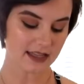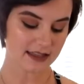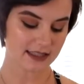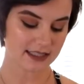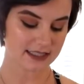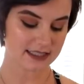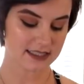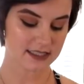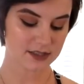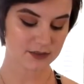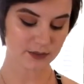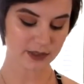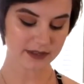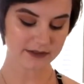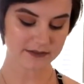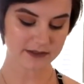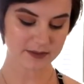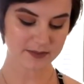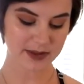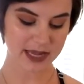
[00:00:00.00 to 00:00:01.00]
This is one
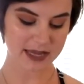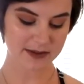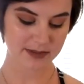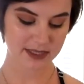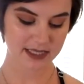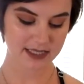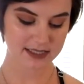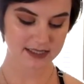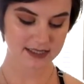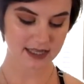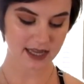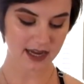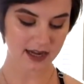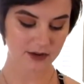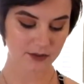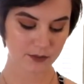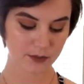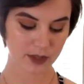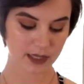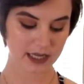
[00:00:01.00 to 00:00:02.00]
of the babies
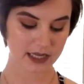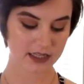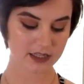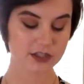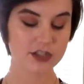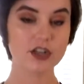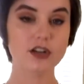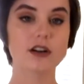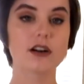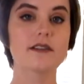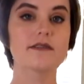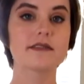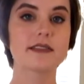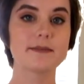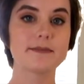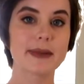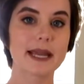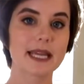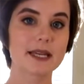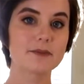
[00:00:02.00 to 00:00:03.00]
that we took off
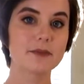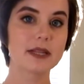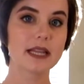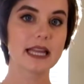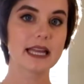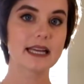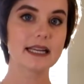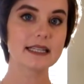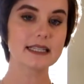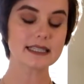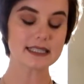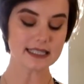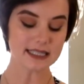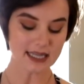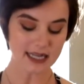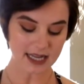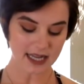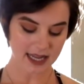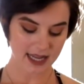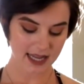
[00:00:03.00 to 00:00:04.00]
the main plant.